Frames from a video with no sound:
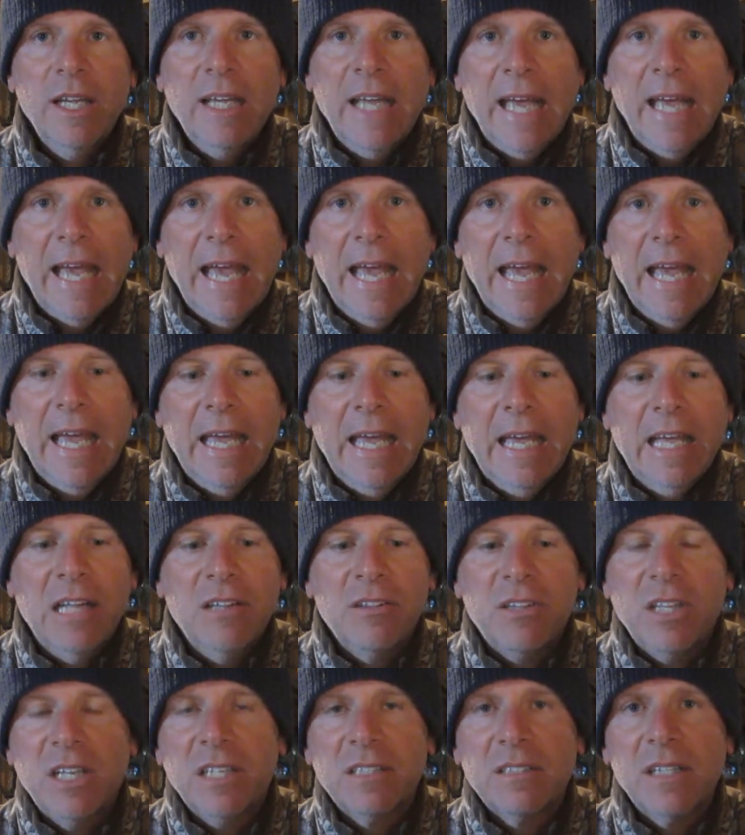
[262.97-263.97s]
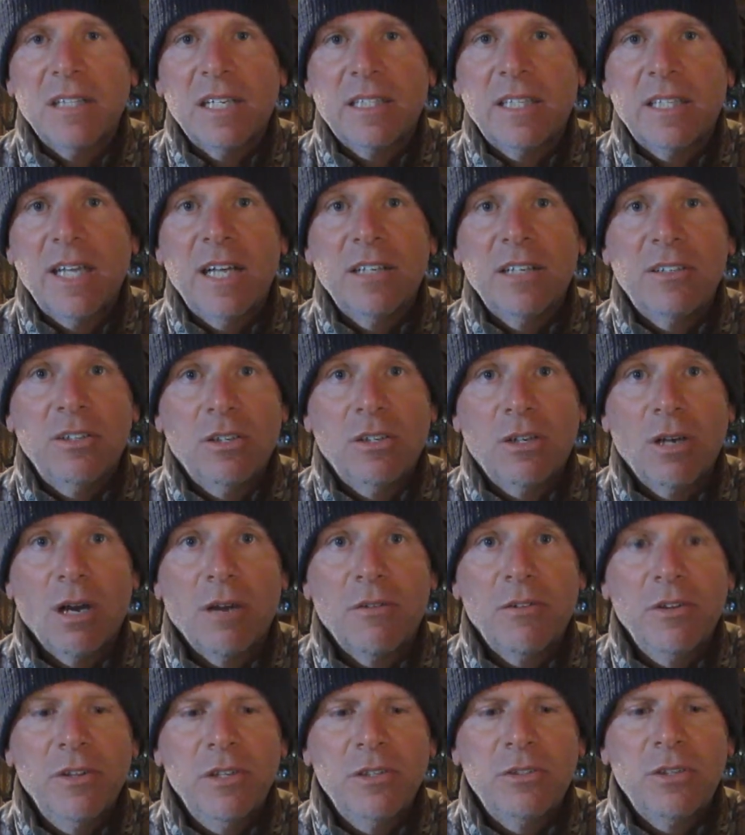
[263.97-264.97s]
hay and things like that to
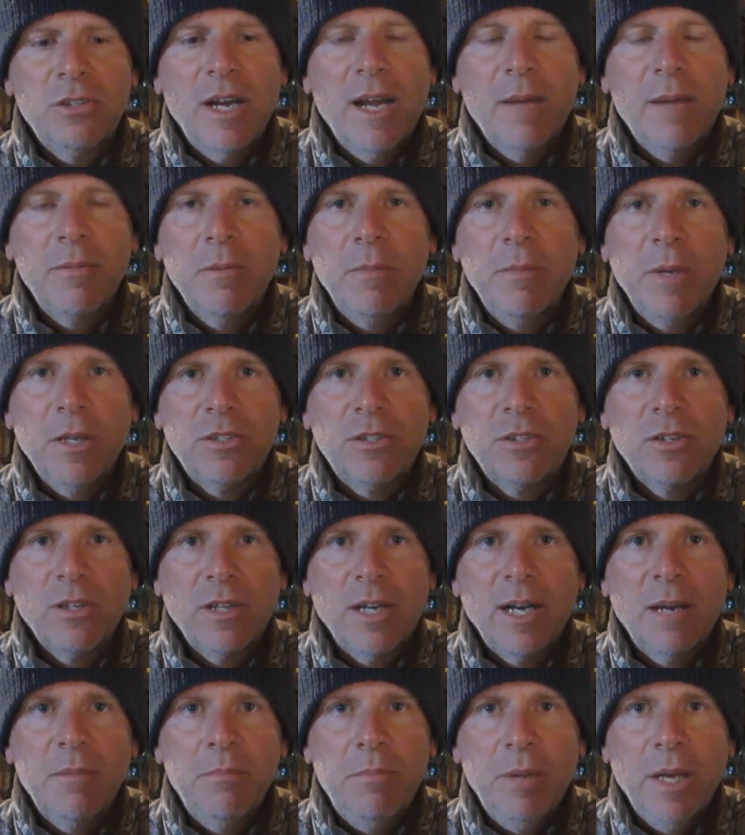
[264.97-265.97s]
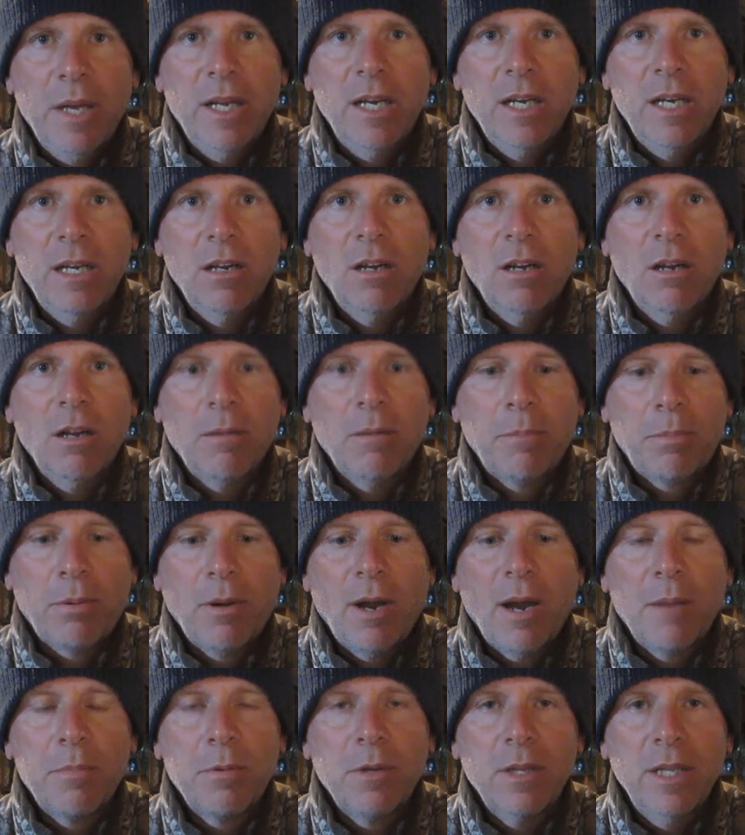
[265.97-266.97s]
cover the trap and make sure that I bed it
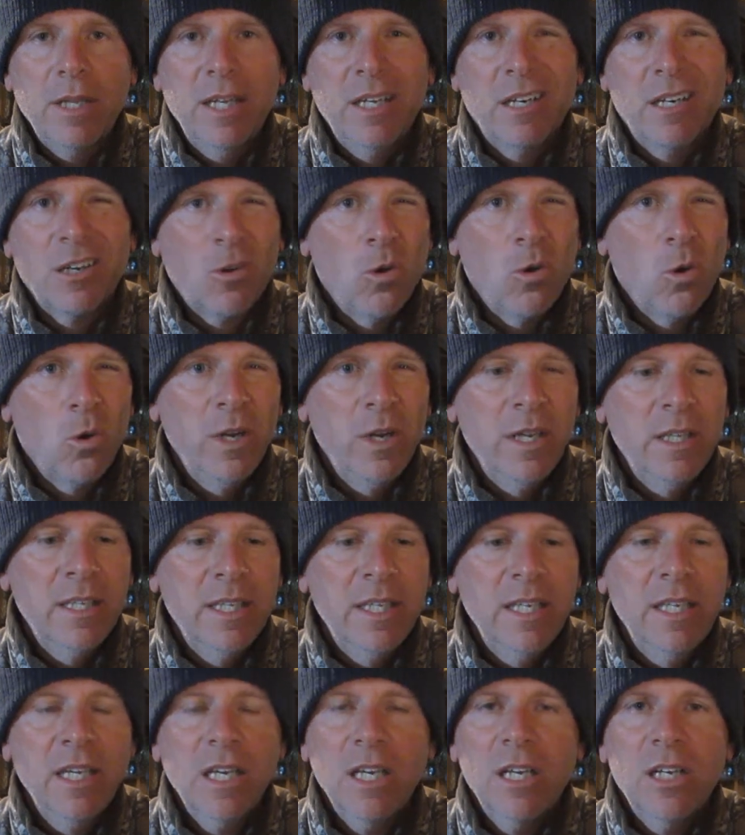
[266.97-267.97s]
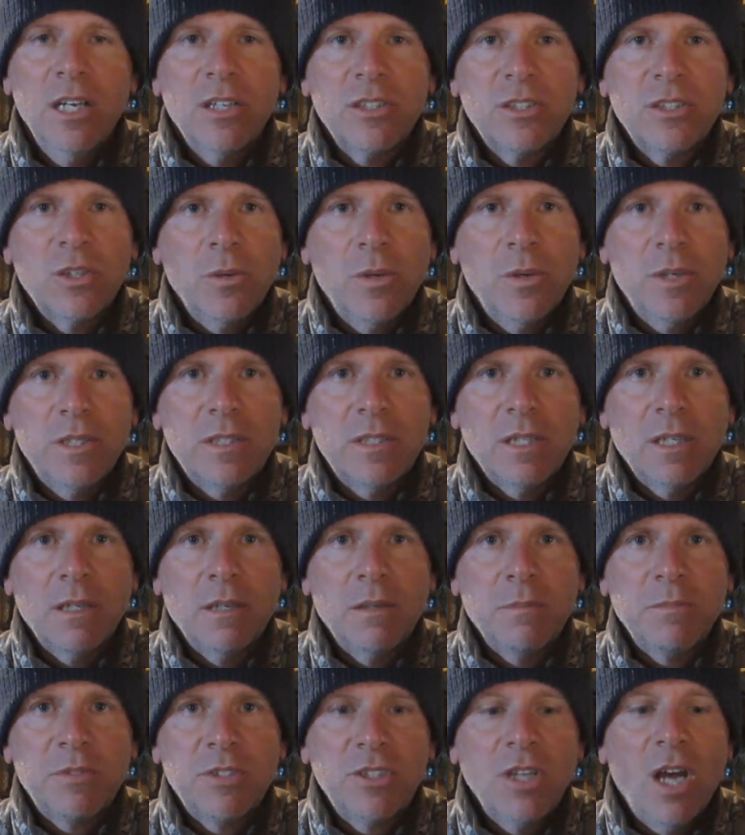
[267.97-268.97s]
properly and accordingly so it's
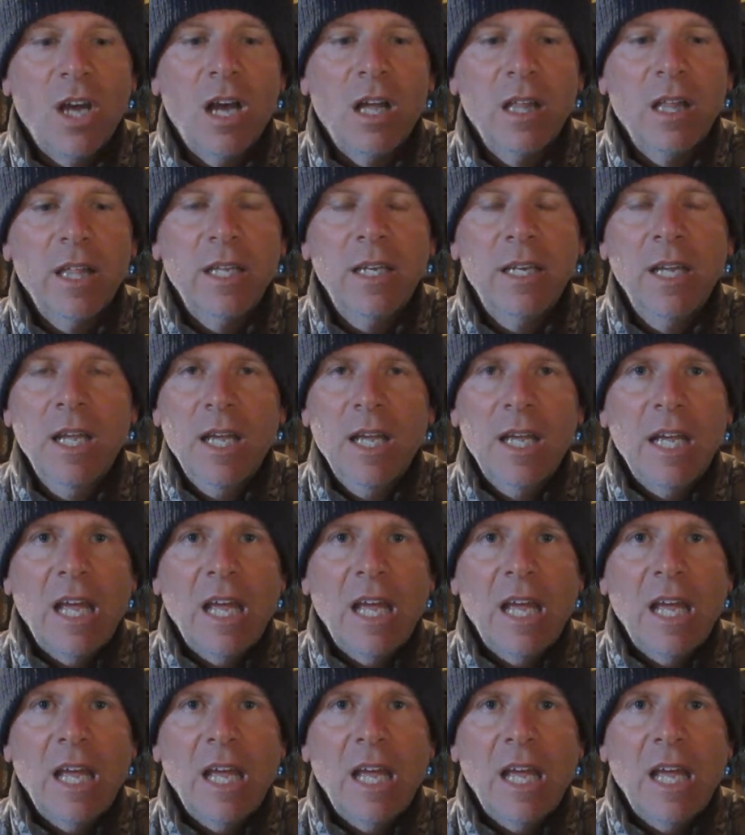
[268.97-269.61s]
solid,